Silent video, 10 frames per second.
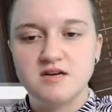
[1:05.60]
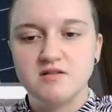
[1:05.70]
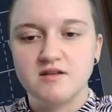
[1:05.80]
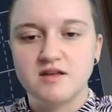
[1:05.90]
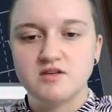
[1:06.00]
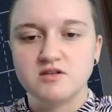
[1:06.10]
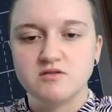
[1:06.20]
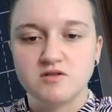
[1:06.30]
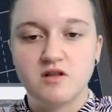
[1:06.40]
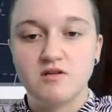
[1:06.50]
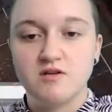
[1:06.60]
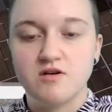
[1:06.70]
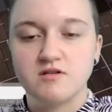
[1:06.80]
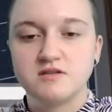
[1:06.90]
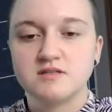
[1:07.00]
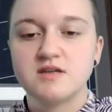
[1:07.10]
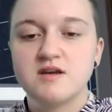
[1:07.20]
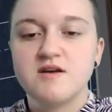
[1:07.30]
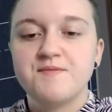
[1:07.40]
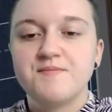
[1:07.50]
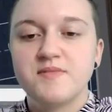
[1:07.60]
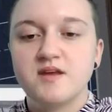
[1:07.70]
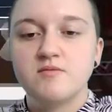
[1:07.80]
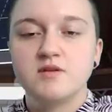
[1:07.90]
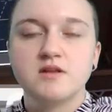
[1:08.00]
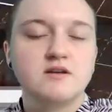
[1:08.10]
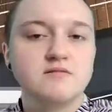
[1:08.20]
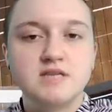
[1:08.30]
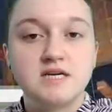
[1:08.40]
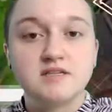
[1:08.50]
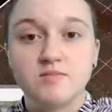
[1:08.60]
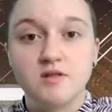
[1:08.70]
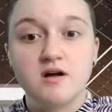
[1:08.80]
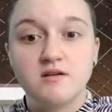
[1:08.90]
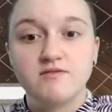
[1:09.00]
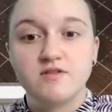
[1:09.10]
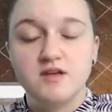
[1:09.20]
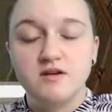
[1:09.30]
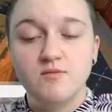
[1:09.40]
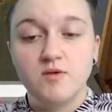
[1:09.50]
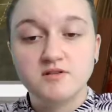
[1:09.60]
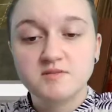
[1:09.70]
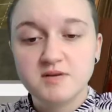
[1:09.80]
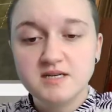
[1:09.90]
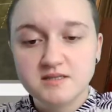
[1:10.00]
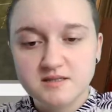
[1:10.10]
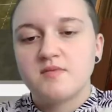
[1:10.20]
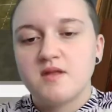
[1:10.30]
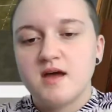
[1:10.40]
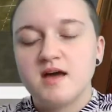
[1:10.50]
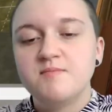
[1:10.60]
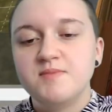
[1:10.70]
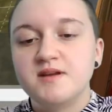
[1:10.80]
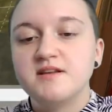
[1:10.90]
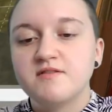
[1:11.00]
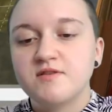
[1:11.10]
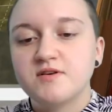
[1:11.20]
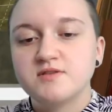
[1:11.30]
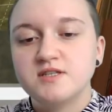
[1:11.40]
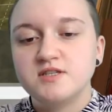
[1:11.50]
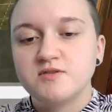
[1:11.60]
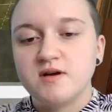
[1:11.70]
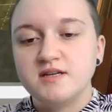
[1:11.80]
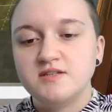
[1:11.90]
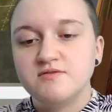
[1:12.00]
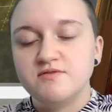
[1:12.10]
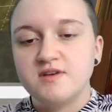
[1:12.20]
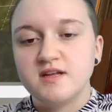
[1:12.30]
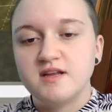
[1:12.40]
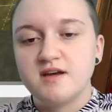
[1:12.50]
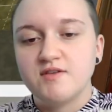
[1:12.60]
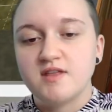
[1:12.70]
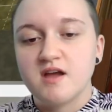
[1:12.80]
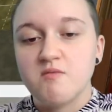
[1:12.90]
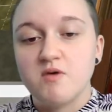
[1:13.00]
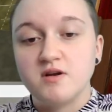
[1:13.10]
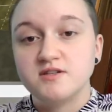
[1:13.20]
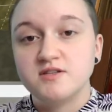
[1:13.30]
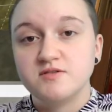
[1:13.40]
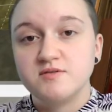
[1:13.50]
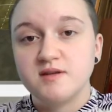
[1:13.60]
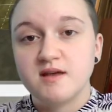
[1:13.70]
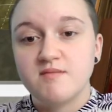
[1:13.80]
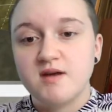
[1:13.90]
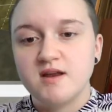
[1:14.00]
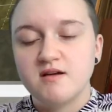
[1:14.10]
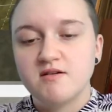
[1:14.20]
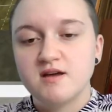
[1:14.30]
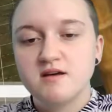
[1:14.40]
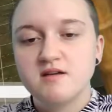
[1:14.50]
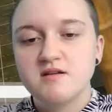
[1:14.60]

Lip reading: in the kitchen, there's a lot of curtains. It really takes up a lot of the wall space. I had a bit of difficulty trying to fit everything I wanted to in that main area